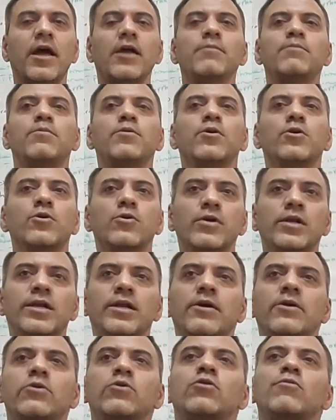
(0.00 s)

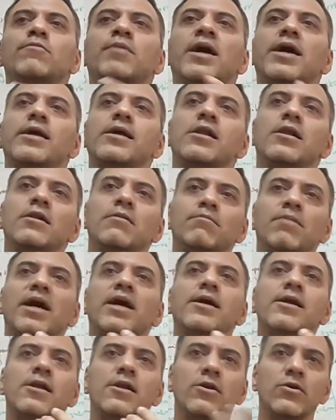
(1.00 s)
hypocholia, no bile,
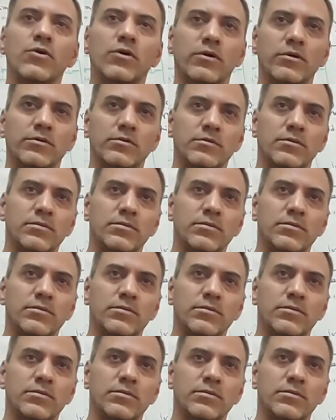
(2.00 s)
bile no.